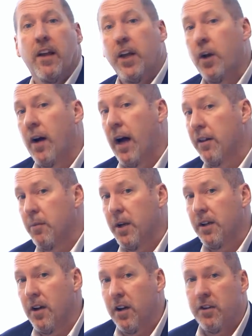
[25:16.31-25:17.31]
You don't have to be a
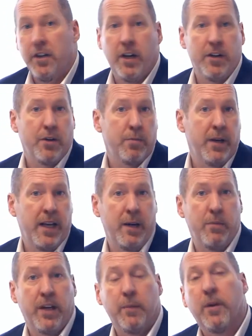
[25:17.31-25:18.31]
doctor. You could just be
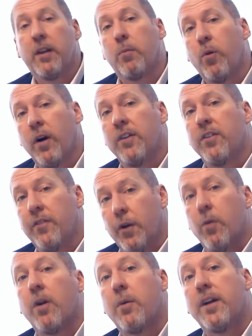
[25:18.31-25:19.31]
anybody. But the point is, if you
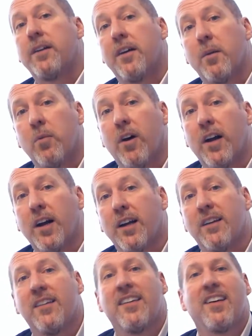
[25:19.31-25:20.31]
want to retail the product,
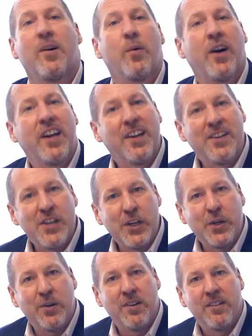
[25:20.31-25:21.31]
what you
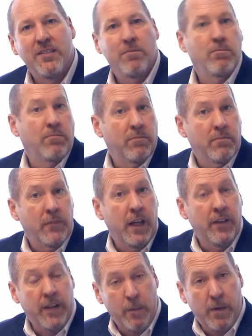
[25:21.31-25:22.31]
do
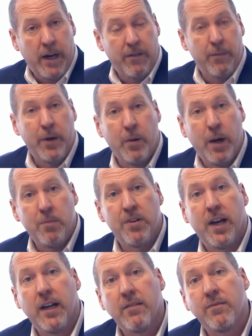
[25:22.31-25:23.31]
is they buy from your
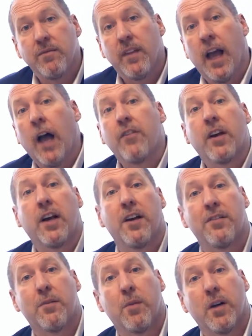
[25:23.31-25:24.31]
website as a
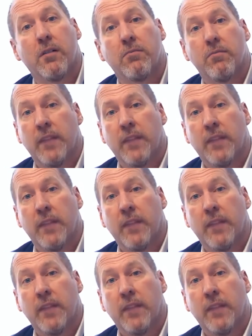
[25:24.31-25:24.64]
customer.